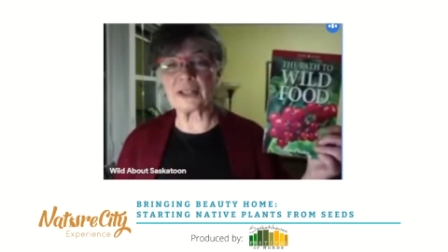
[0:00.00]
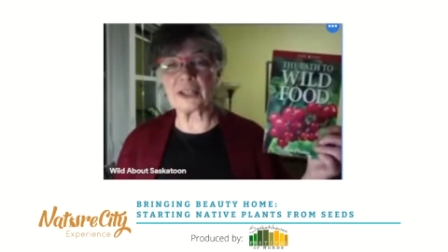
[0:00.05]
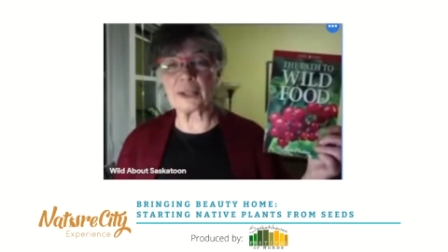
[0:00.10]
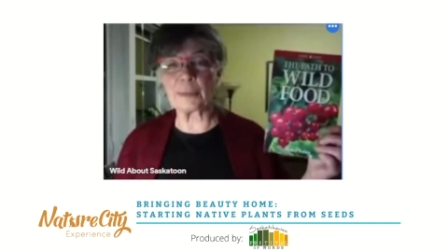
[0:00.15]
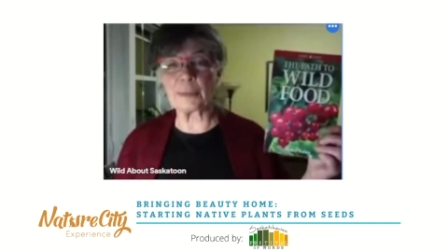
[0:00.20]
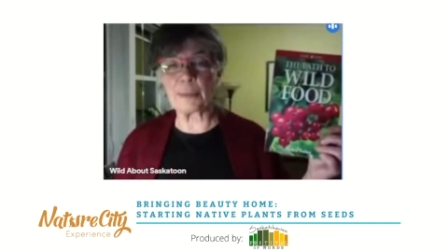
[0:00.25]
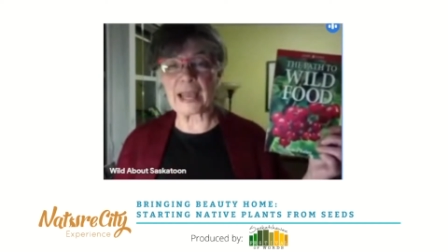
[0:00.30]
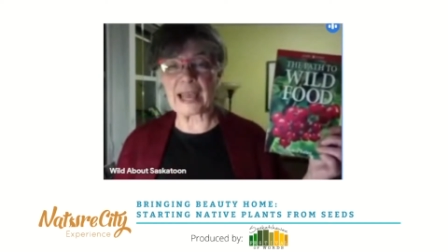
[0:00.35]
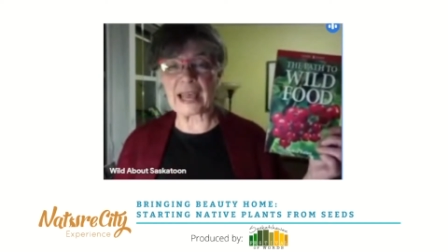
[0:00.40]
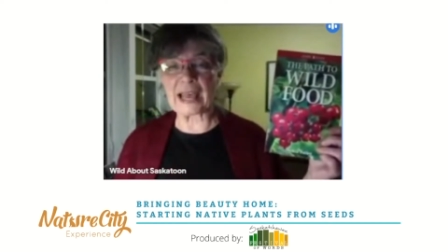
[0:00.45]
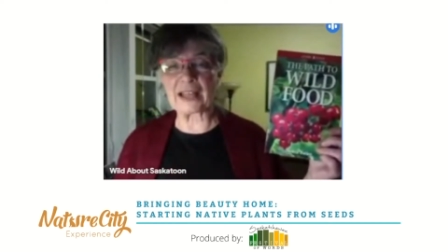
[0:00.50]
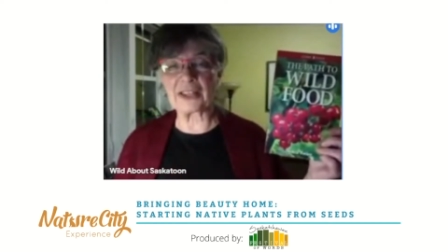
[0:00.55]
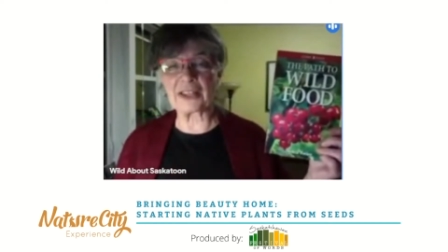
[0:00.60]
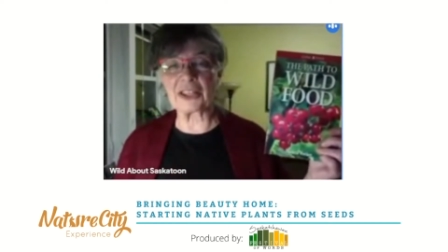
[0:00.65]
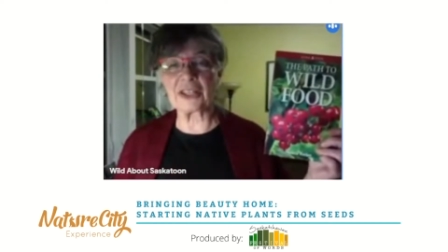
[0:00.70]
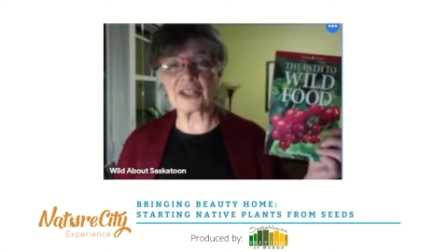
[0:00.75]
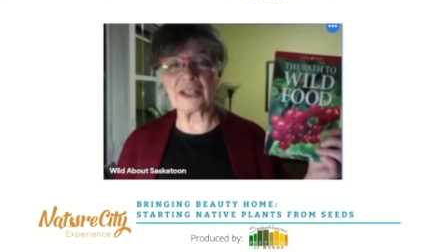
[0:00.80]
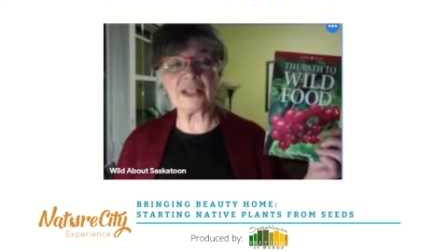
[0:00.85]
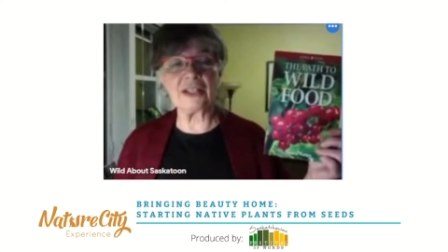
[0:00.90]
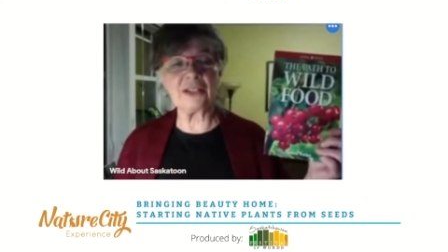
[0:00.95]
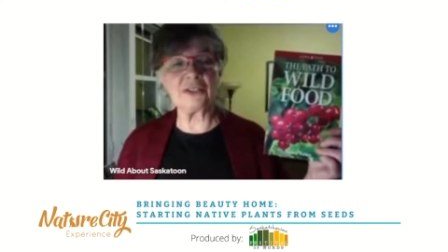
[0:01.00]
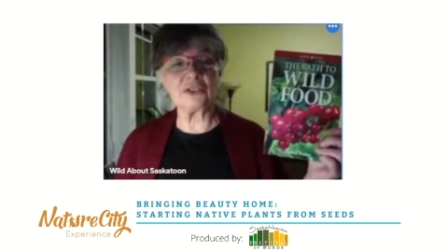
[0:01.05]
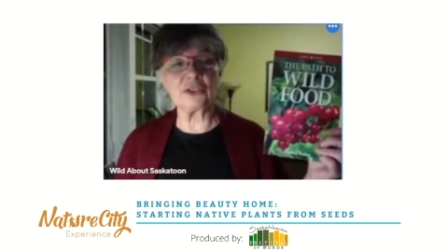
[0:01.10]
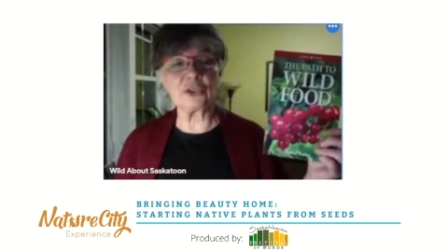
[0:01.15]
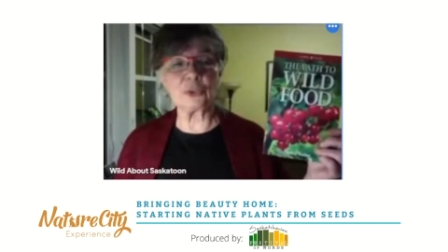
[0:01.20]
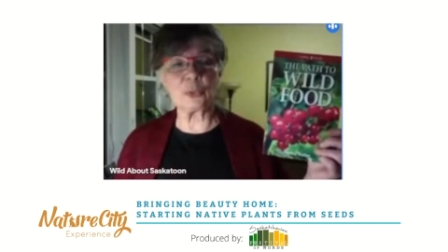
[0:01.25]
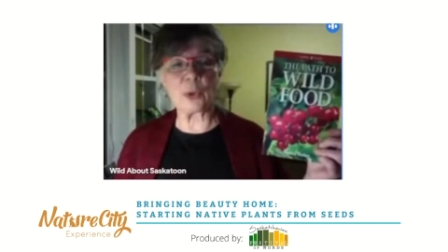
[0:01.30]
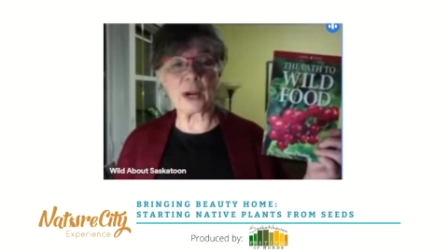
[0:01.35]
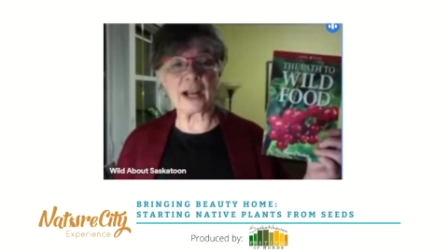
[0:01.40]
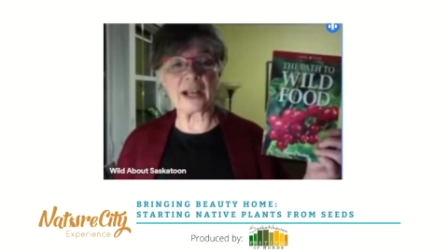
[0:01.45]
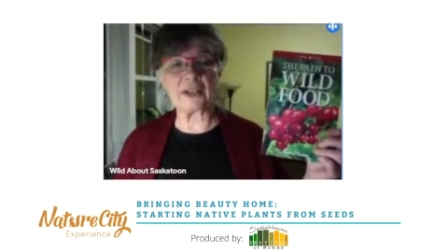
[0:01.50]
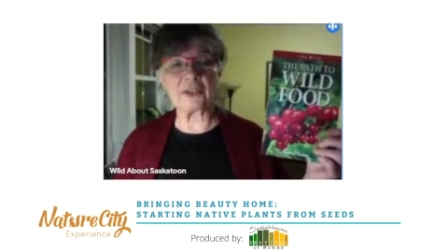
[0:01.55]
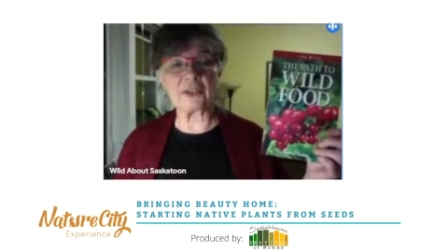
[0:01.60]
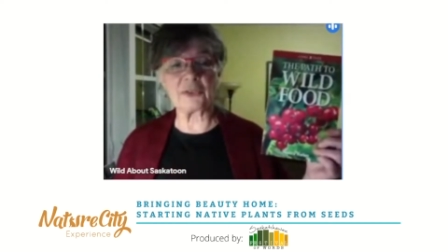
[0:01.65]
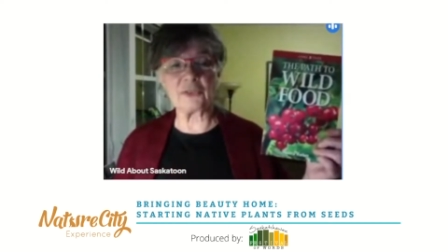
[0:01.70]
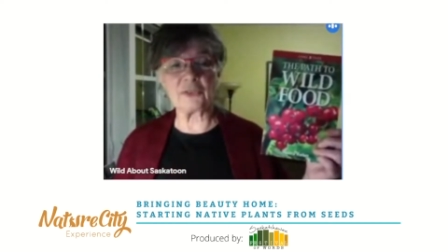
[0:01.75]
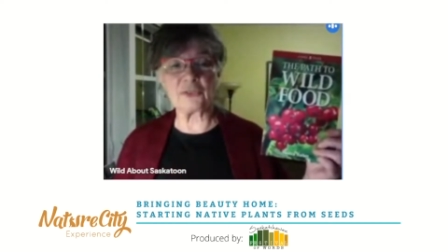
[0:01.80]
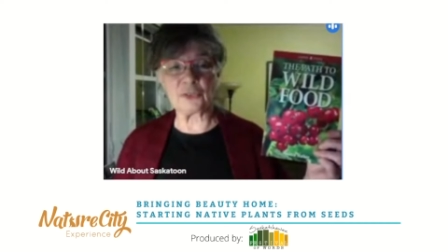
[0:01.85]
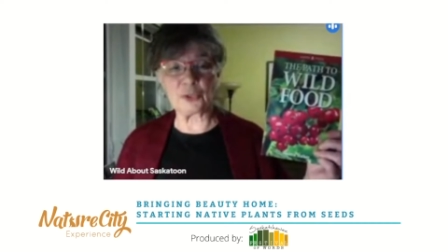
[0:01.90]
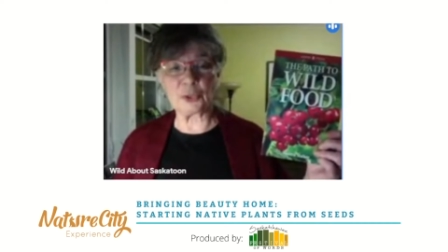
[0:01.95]
The Path to
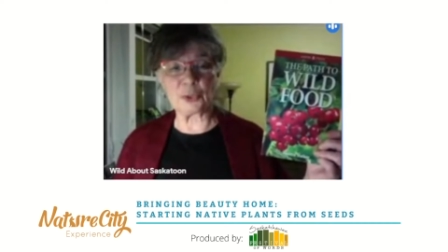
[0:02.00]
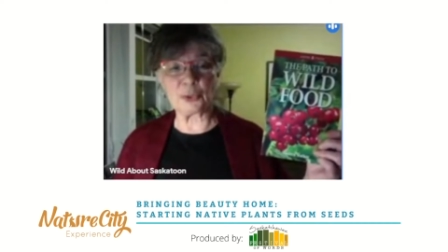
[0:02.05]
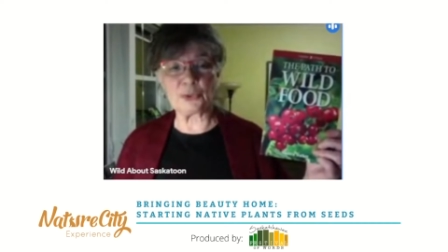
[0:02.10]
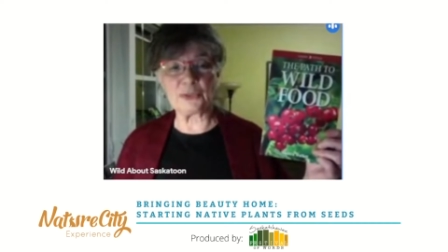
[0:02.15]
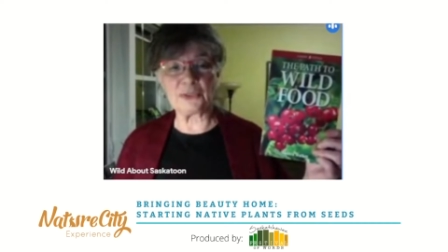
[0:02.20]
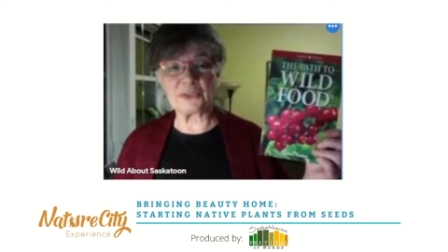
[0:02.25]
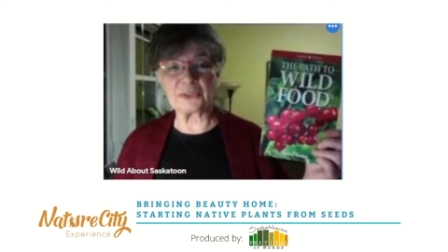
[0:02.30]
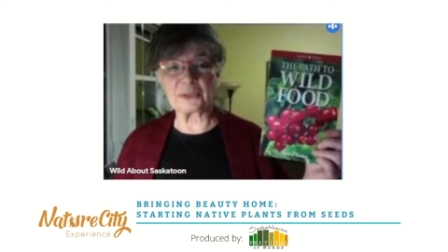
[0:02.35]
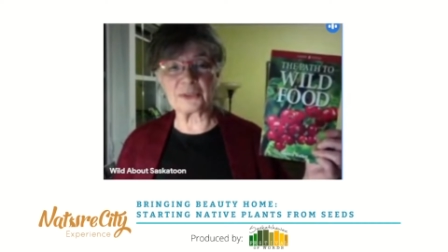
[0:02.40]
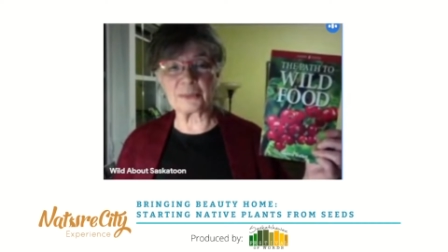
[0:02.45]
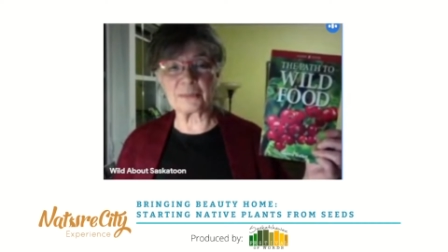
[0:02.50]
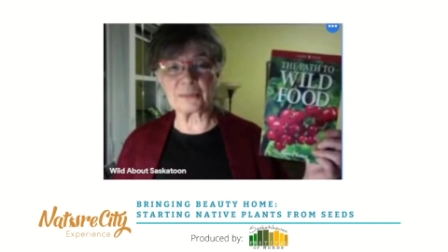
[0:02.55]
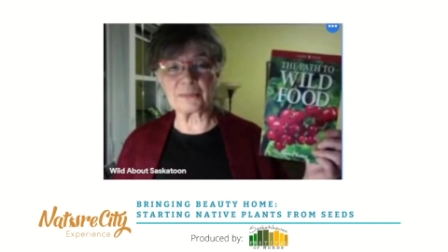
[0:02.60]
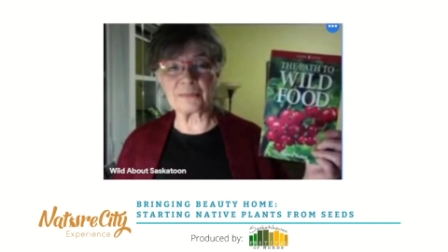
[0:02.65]
wild foods.